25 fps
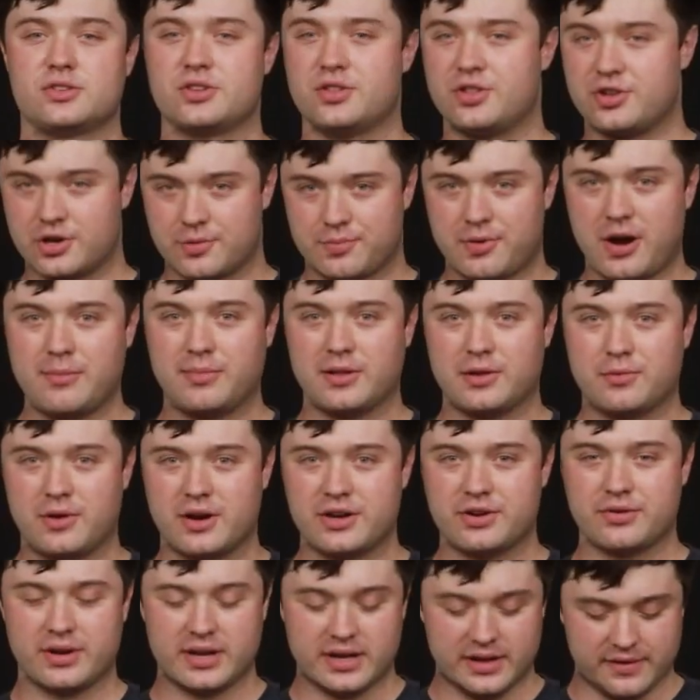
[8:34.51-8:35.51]
So then you're probably
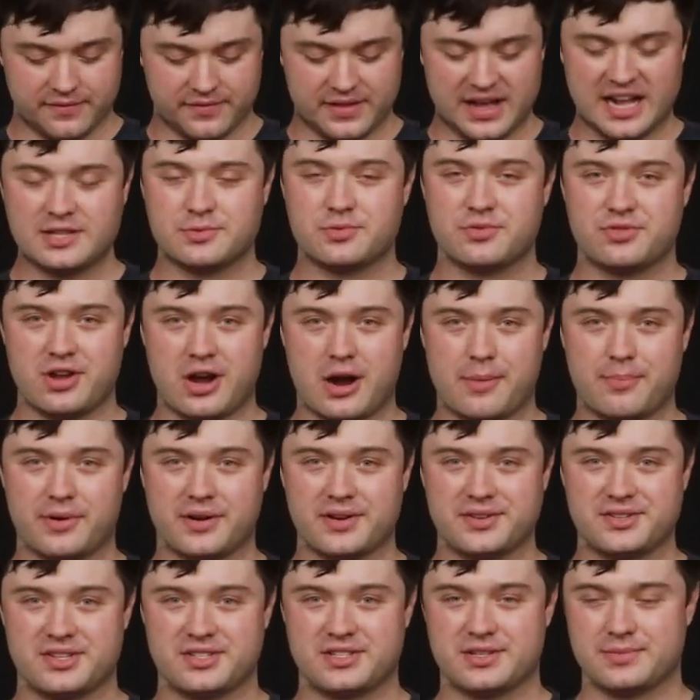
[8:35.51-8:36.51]
wondering, if that's where the
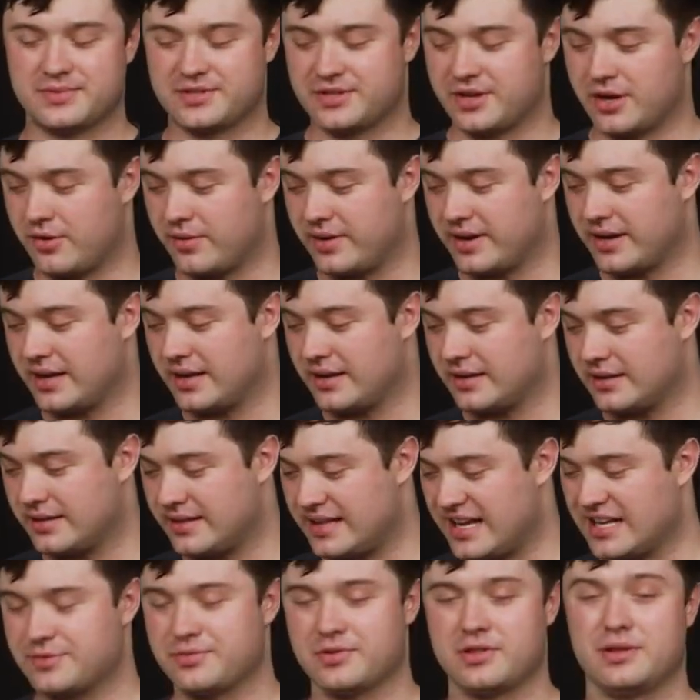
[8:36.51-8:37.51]
operating system's going and
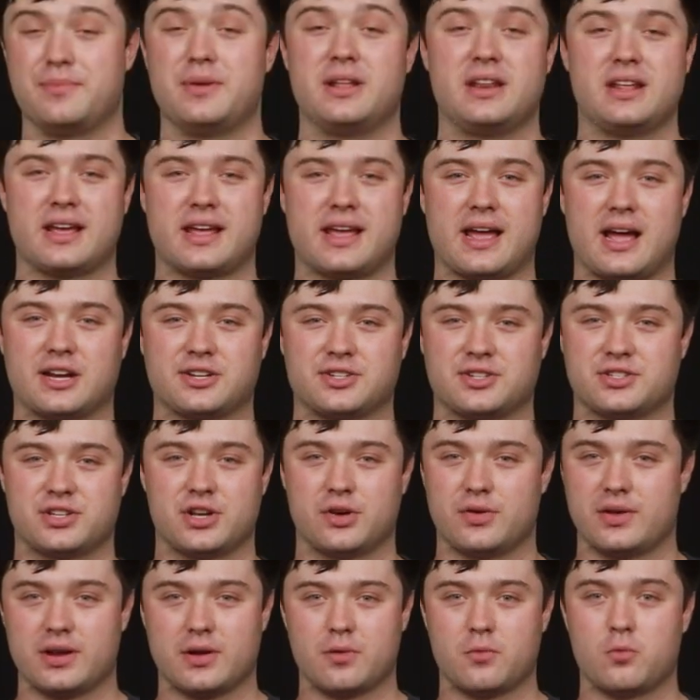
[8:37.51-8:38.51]
that's where the media cache is
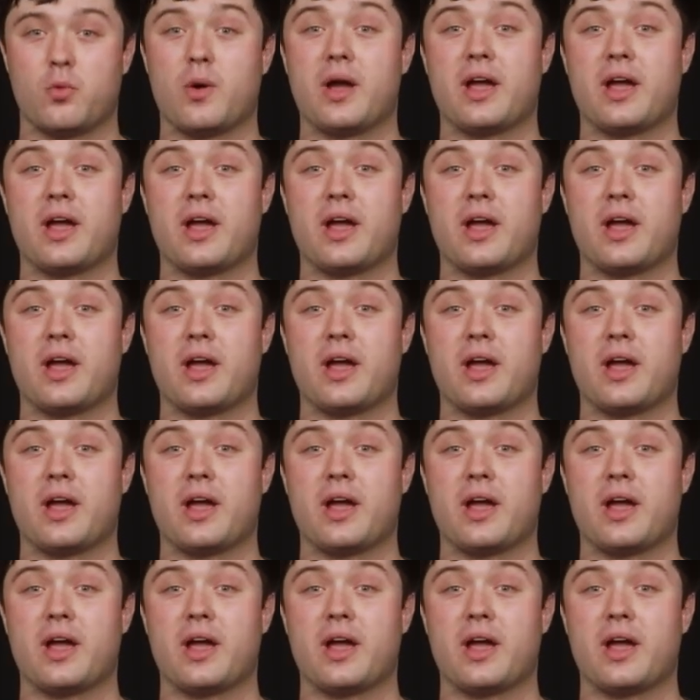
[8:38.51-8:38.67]
going,